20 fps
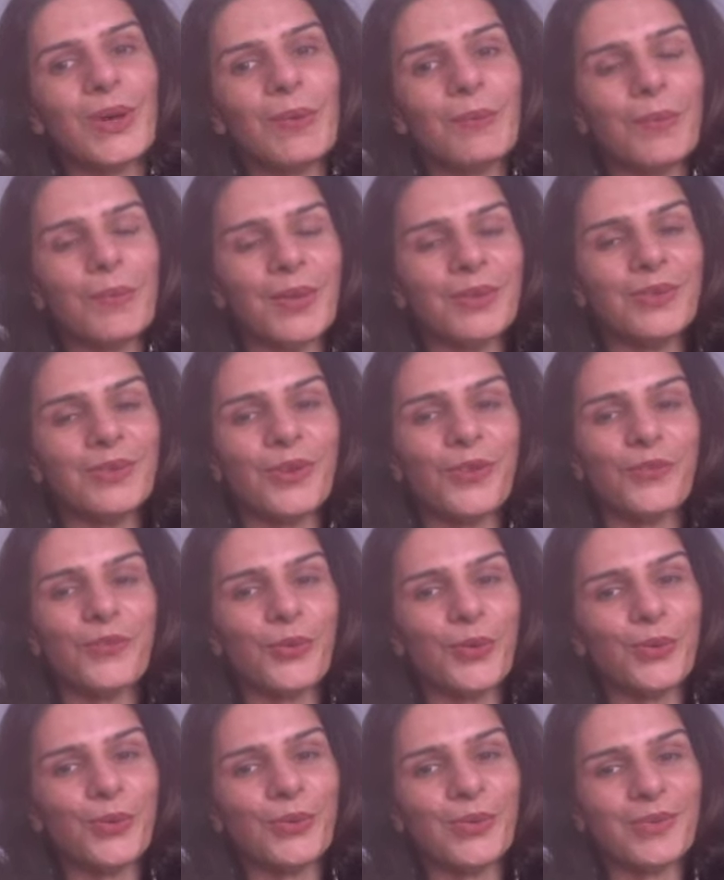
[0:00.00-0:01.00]
mantra
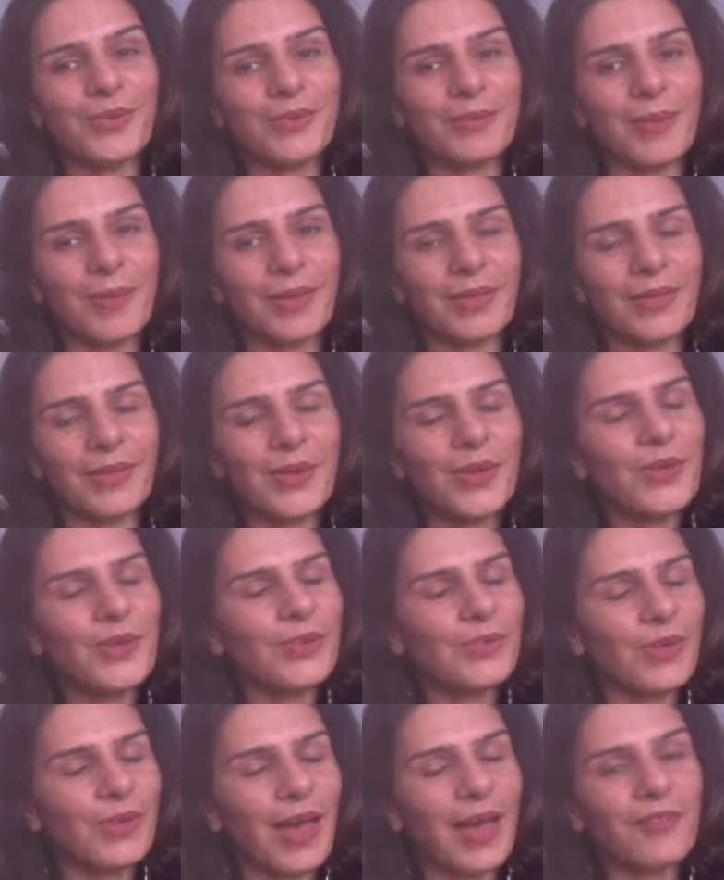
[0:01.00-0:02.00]
for you this month.
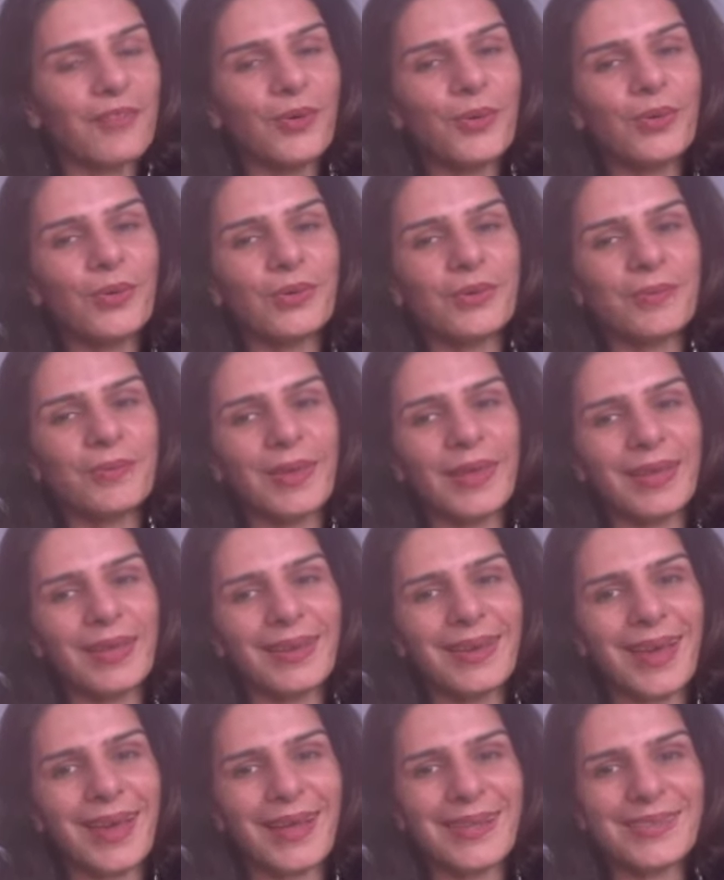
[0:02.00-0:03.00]
So have a good
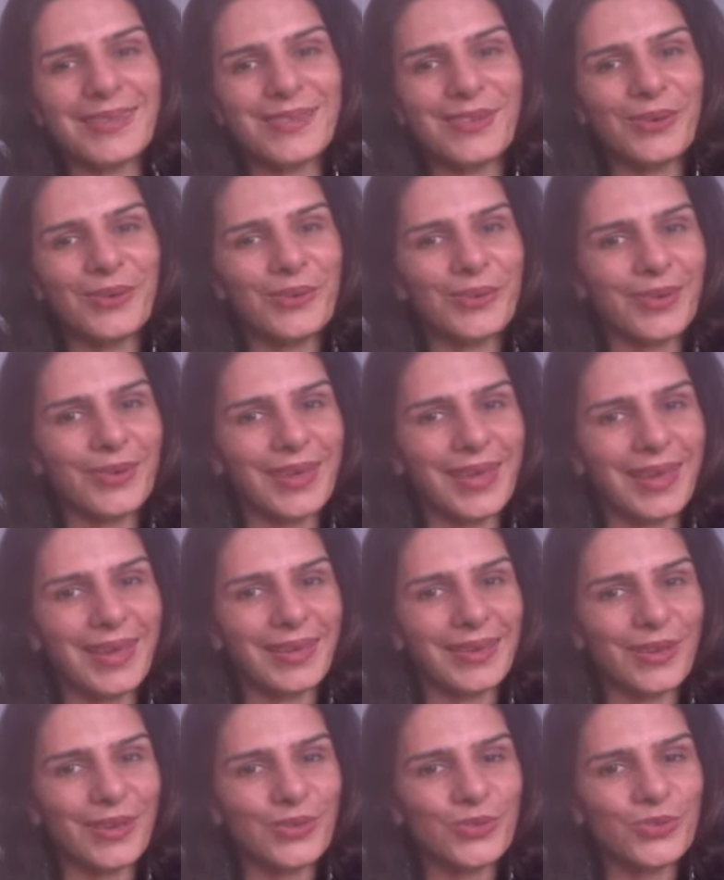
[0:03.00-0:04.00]
May. I'll see you
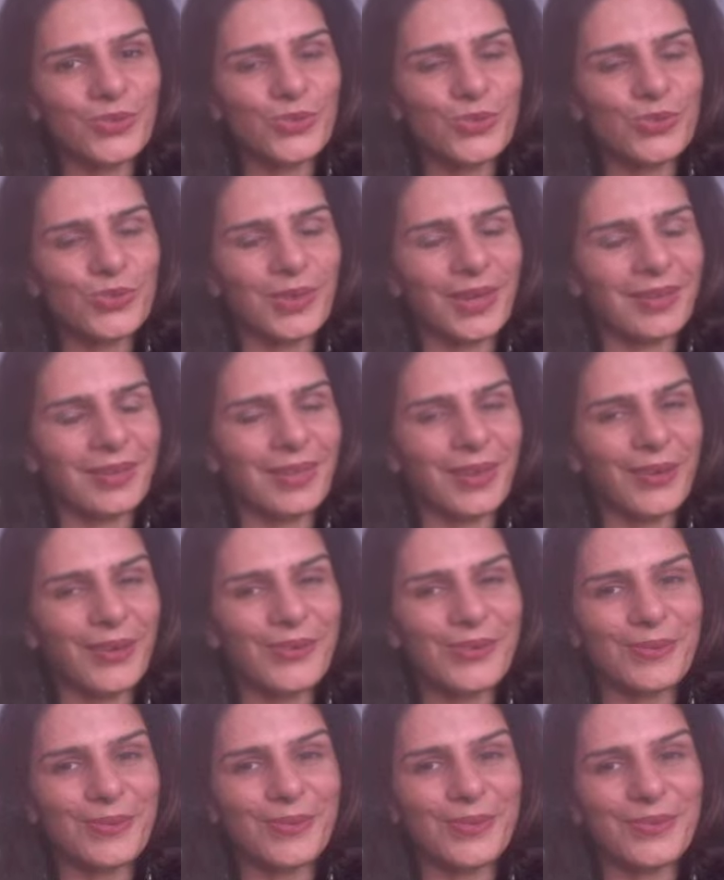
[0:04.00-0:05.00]
again in June, and thank
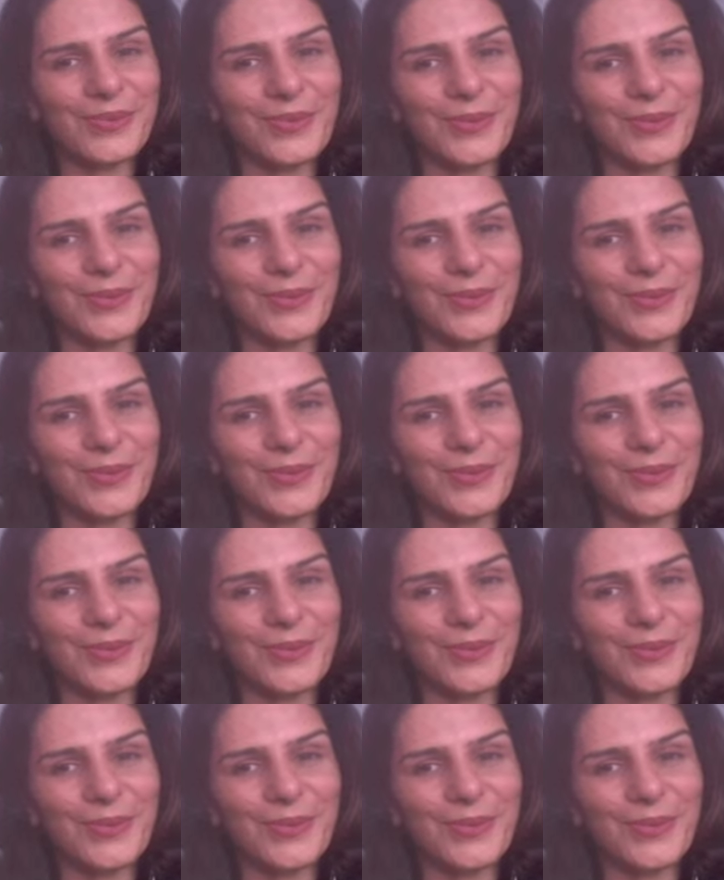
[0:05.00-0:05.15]
you so much for